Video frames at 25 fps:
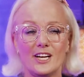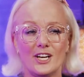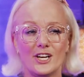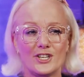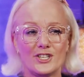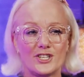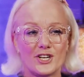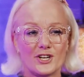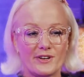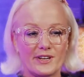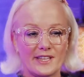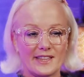
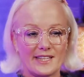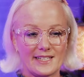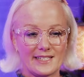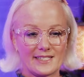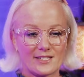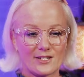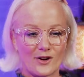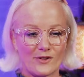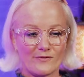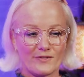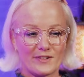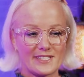during this
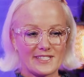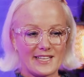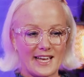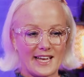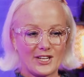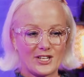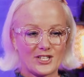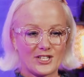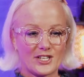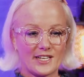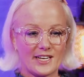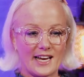
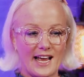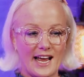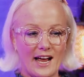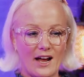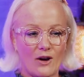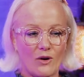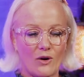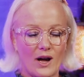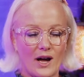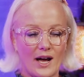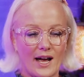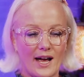conversation
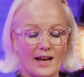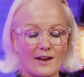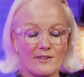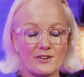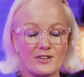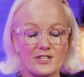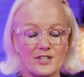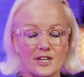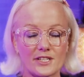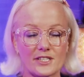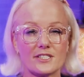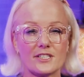now, I'm
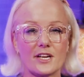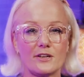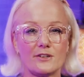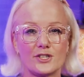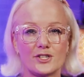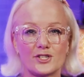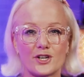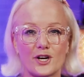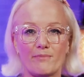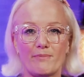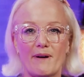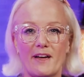just so
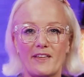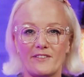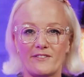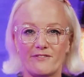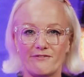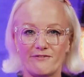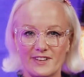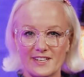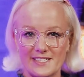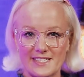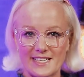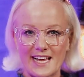struck by the
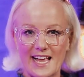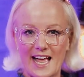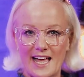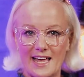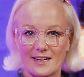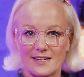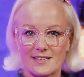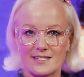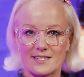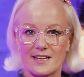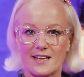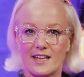
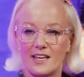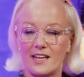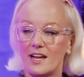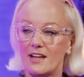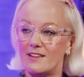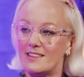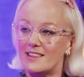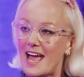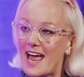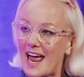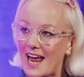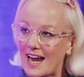physicality,
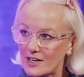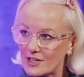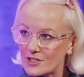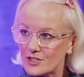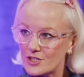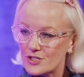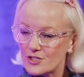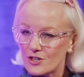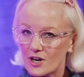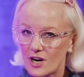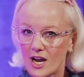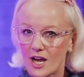the
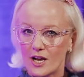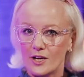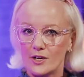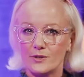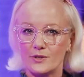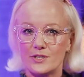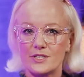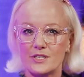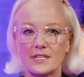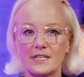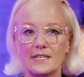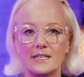extra
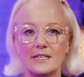load,